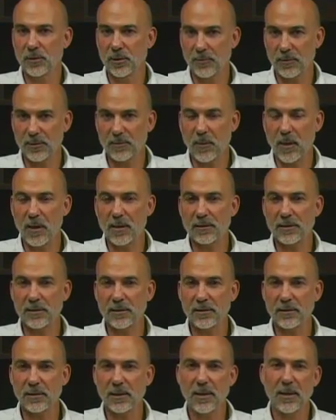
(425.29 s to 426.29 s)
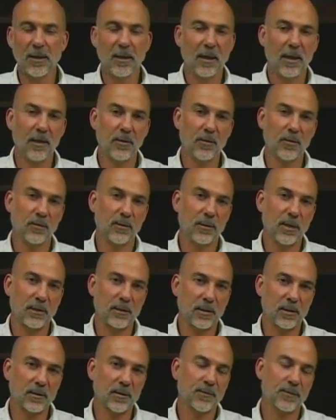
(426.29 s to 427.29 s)
allergic responses and your
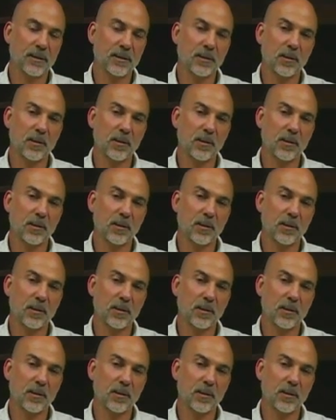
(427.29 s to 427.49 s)
digestive